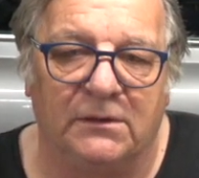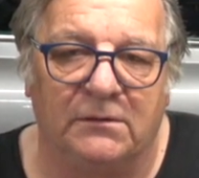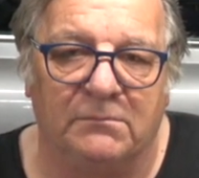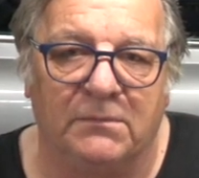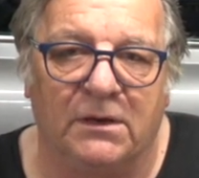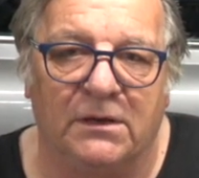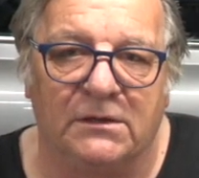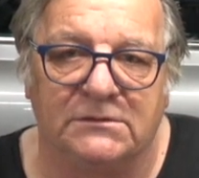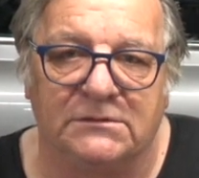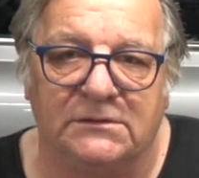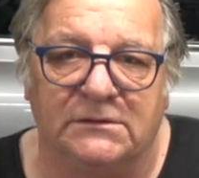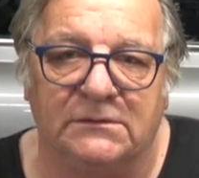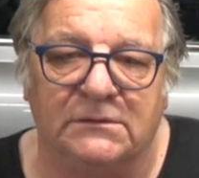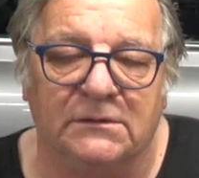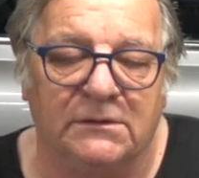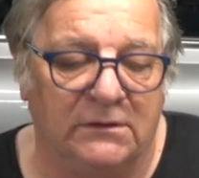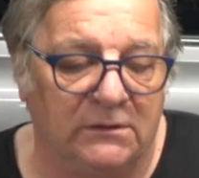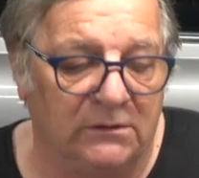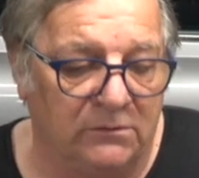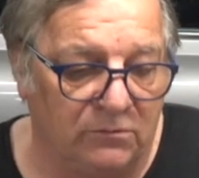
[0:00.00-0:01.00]

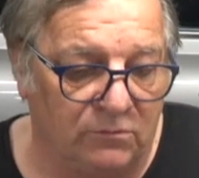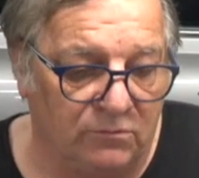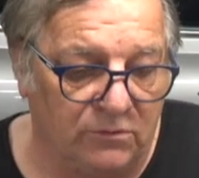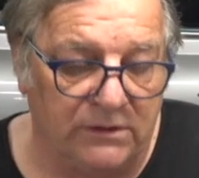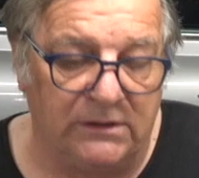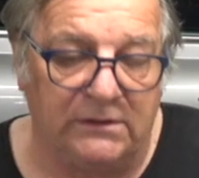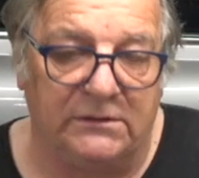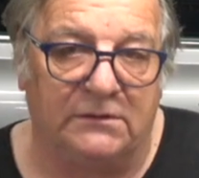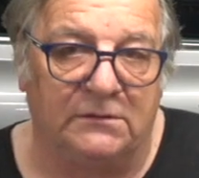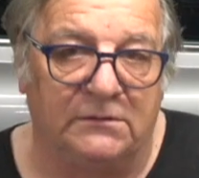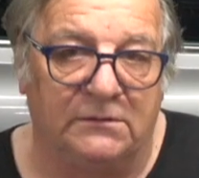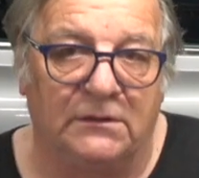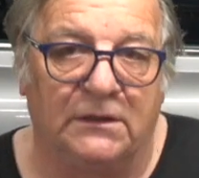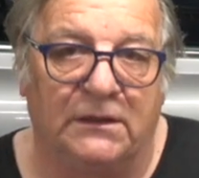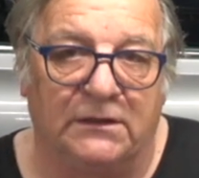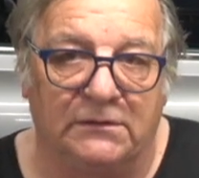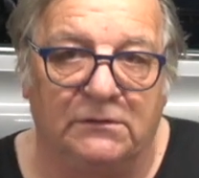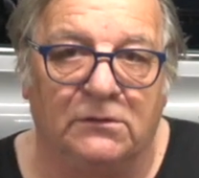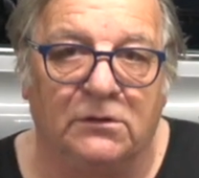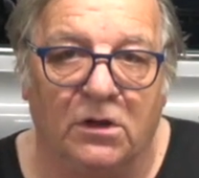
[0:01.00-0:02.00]
Martyn
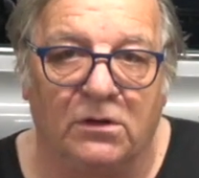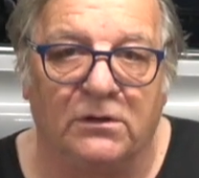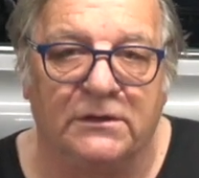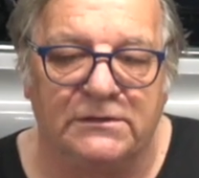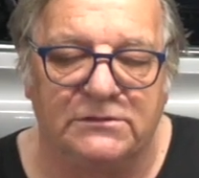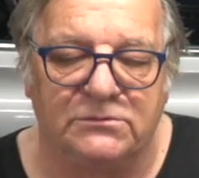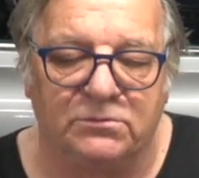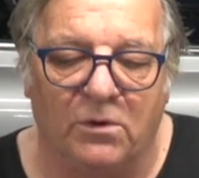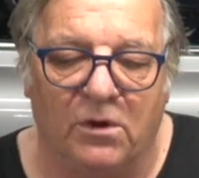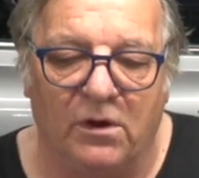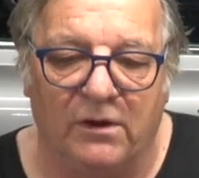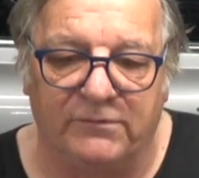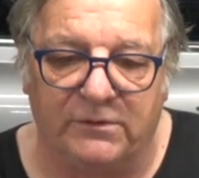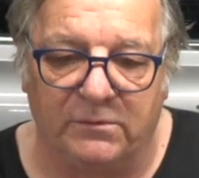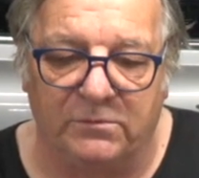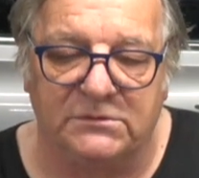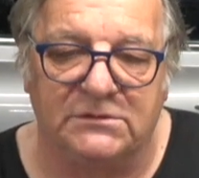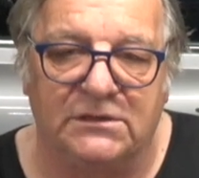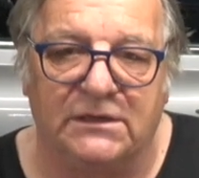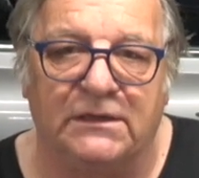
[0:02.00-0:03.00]
and Lolly, his wife, that
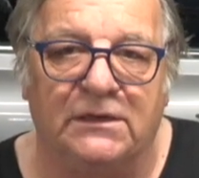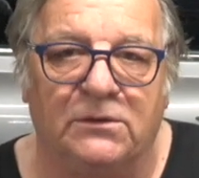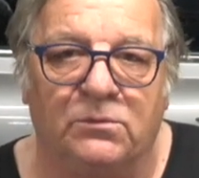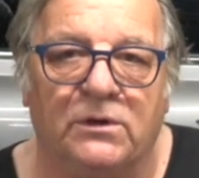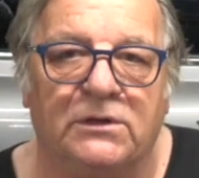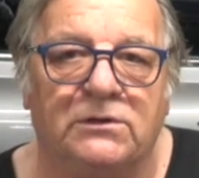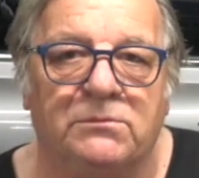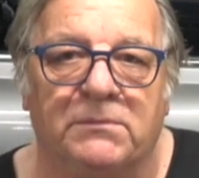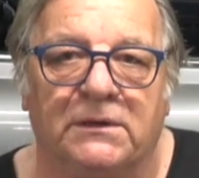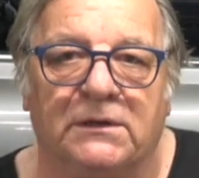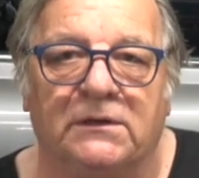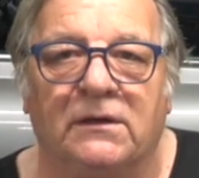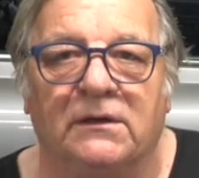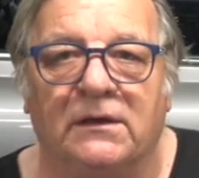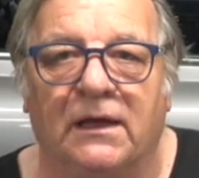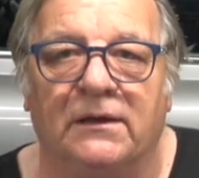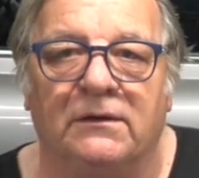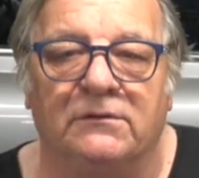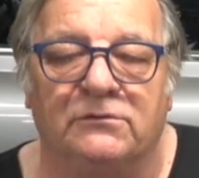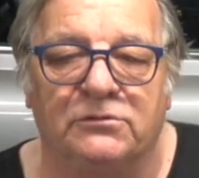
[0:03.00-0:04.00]
was here with me
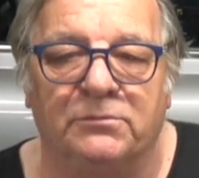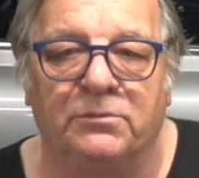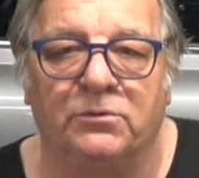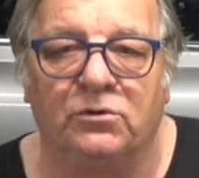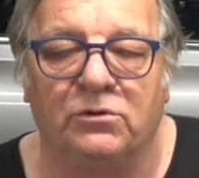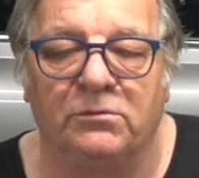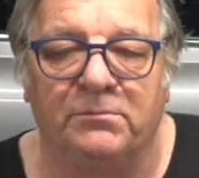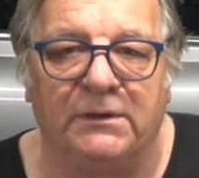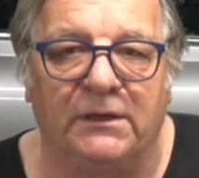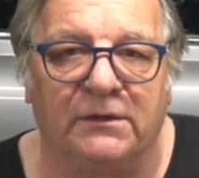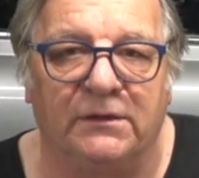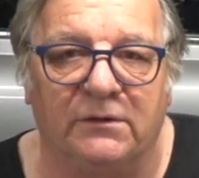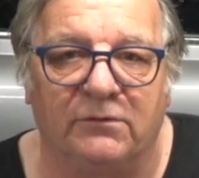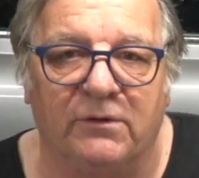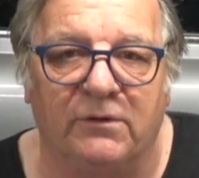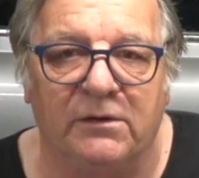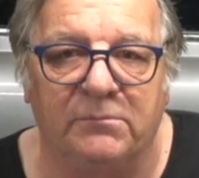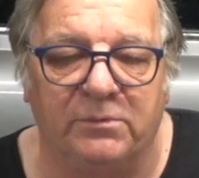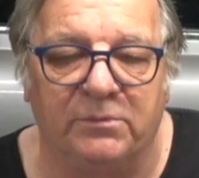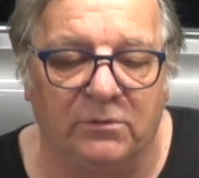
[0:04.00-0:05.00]
and supported me at the
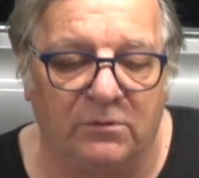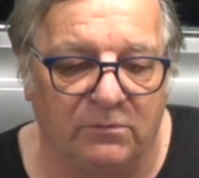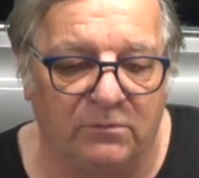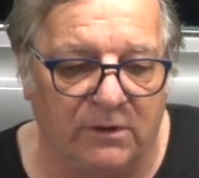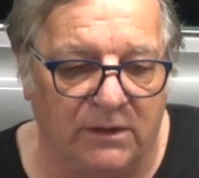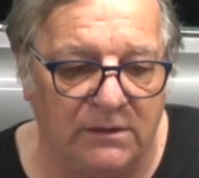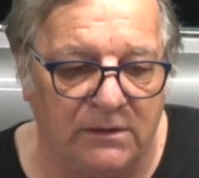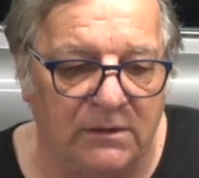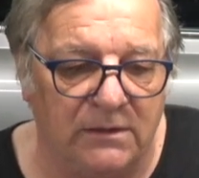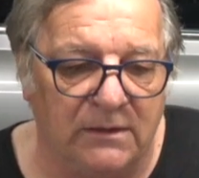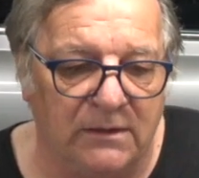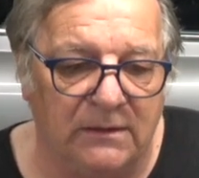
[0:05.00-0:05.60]
Red Bull Ring,